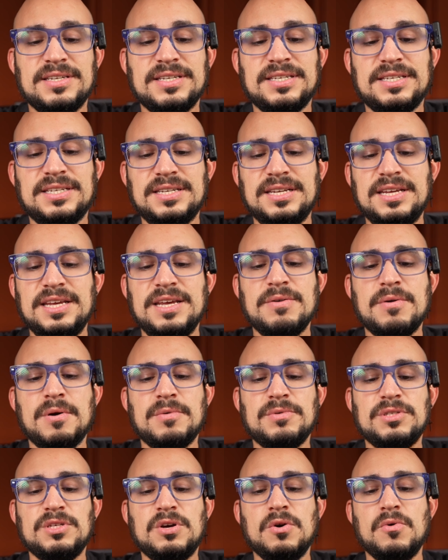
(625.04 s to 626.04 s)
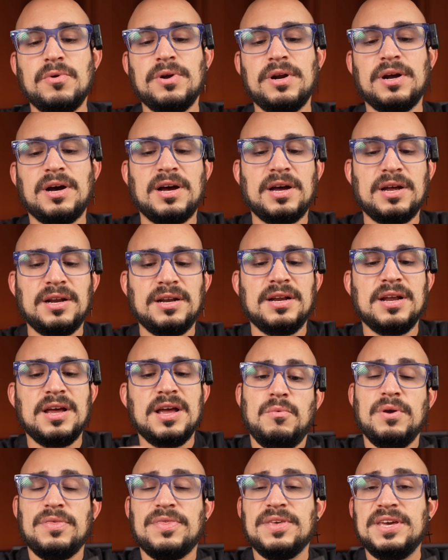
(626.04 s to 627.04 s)
to see what was going on
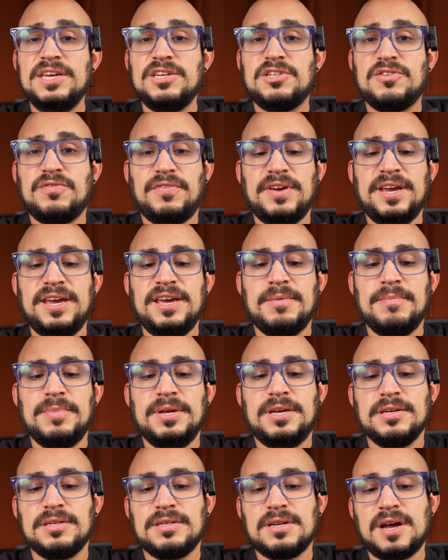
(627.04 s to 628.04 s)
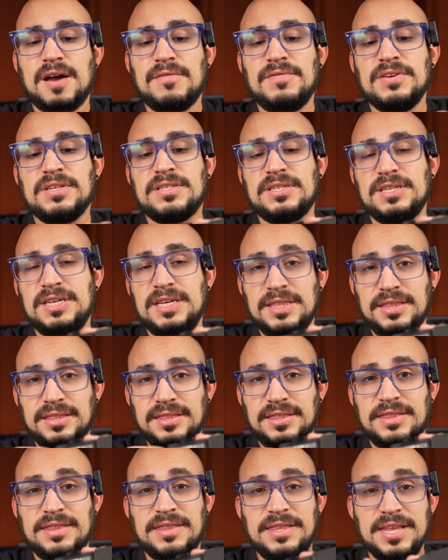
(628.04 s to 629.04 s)
with each fan, because obviously
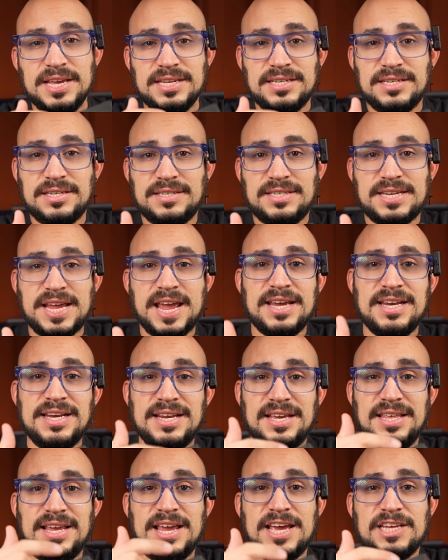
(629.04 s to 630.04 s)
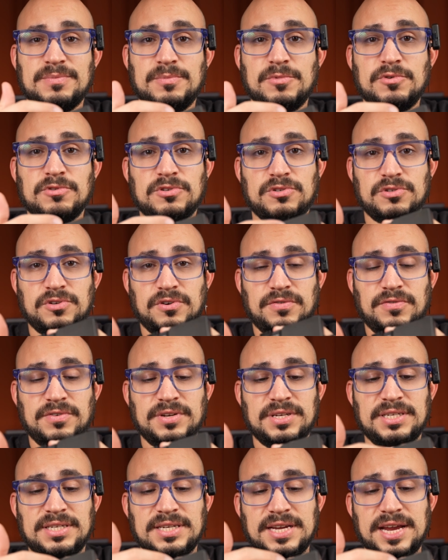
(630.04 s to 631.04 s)
this technically has more
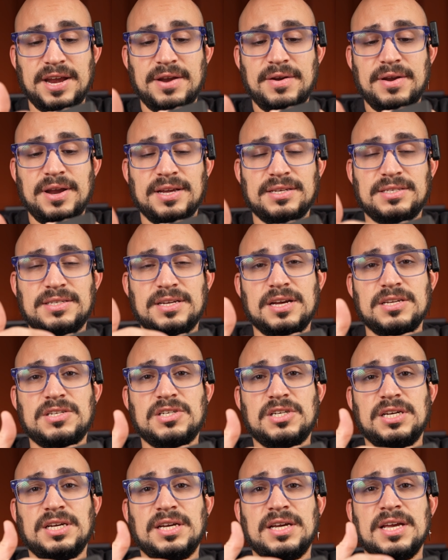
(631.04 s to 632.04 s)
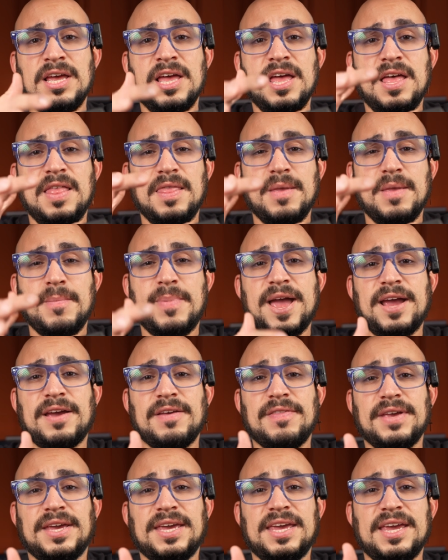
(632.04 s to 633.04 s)
surface area touching the back of
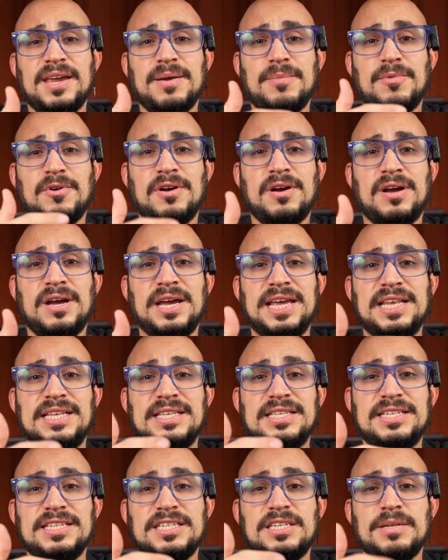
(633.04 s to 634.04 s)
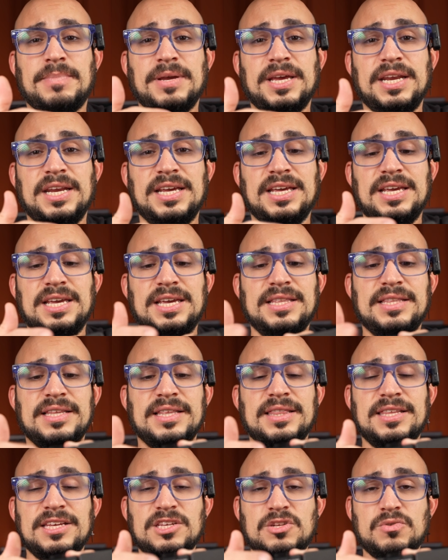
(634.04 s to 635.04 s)
the camera and dissipating heat than
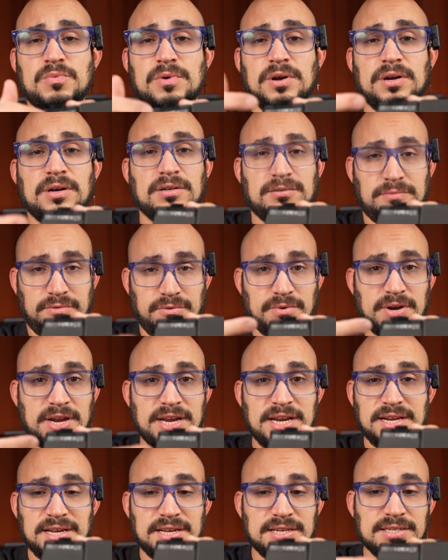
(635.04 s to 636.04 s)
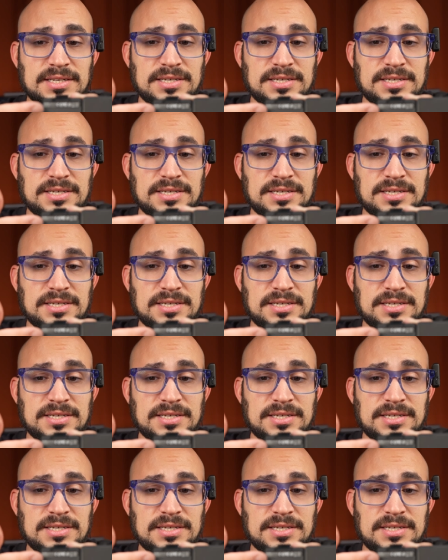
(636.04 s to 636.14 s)
this one, right? Because